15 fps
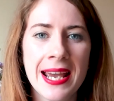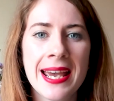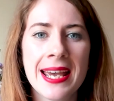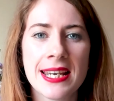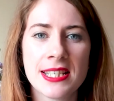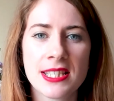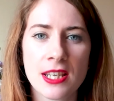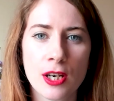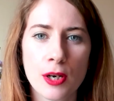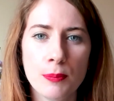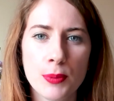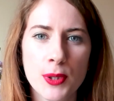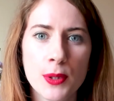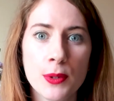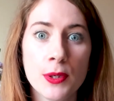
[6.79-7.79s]
is the
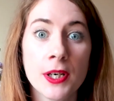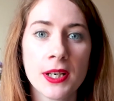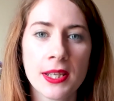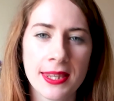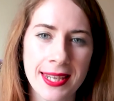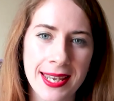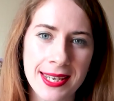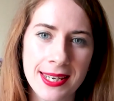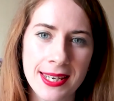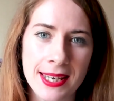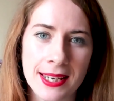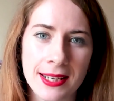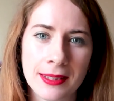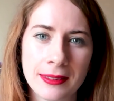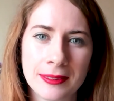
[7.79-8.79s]
computer
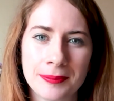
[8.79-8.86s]
thinking.